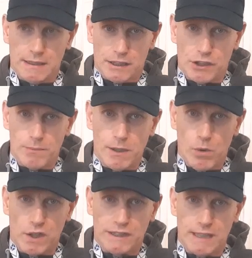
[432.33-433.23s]

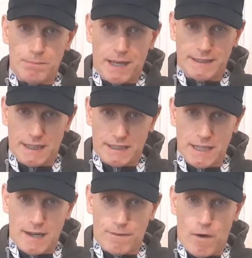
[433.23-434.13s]
gets back to the
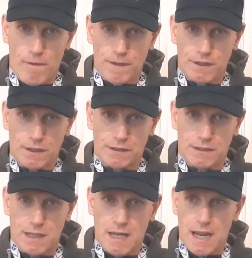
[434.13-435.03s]
sheriff
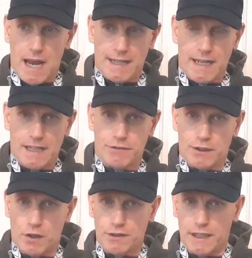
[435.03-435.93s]
officers, and then it's
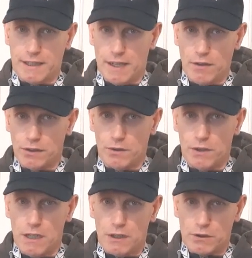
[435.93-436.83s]
returned to the
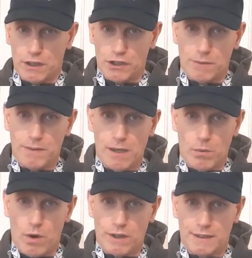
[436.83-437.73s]
council. So the summary
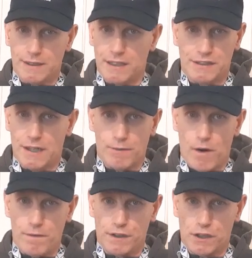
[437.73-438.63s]
warrant, the sheriff
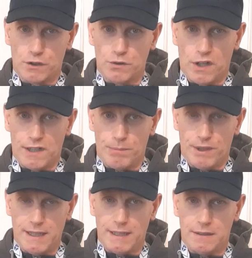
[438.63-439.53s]
officers know nothing
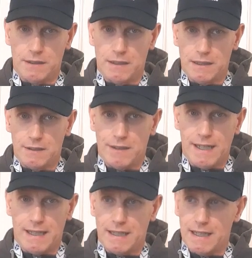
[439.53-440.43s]
about either,
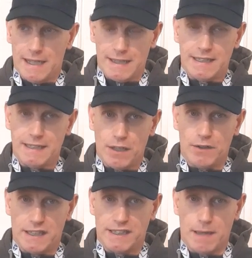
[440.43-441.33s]
right? And this is how
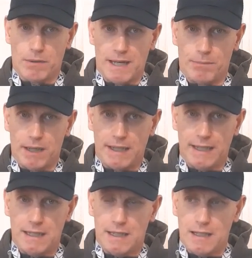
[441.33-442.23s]
they escape
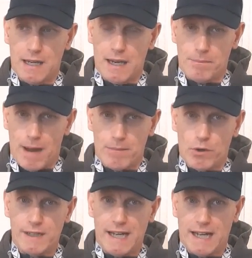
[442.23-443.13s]
liability. But I'm
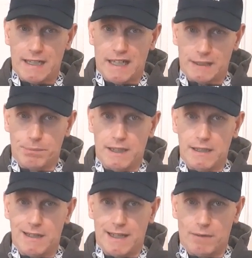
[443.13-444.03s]
going to explain
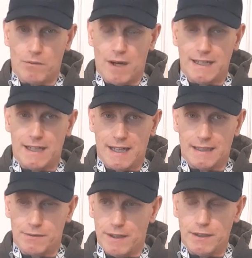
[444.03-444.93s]
in one of the
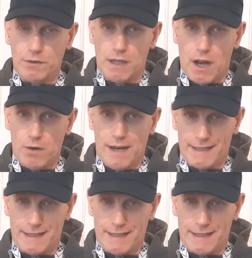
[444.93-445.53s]
next videos how